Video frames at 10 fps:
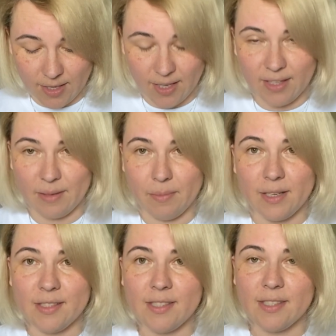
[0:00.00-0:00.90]
in a
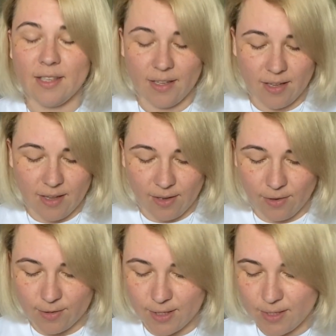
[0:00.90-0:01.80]
month,
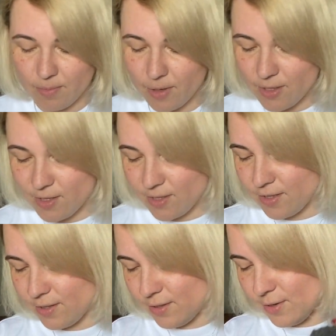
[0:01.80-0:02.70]
because it's
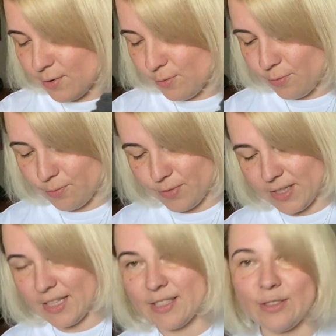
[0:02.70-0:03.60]

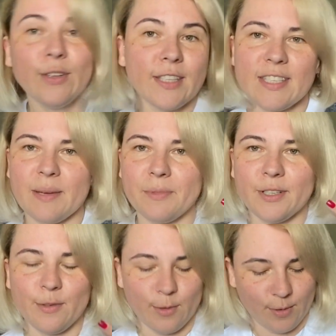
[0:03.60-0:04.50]
not the
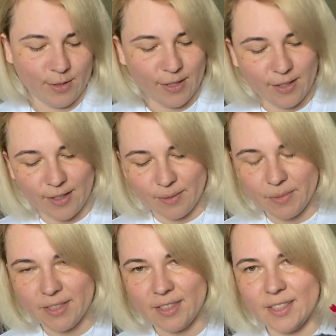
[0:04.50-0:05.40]
summer
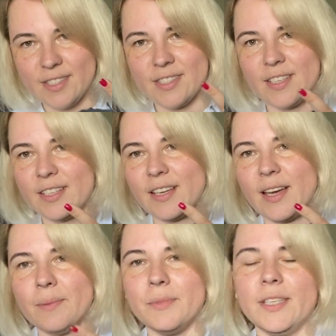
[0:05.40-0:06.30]
garment. It's
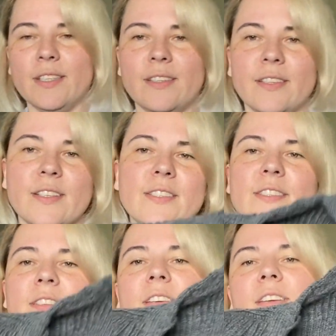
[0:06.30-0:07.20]
I'm knitting
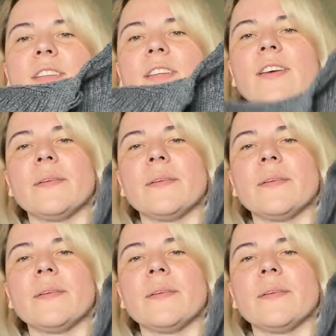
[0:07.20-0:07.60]
this in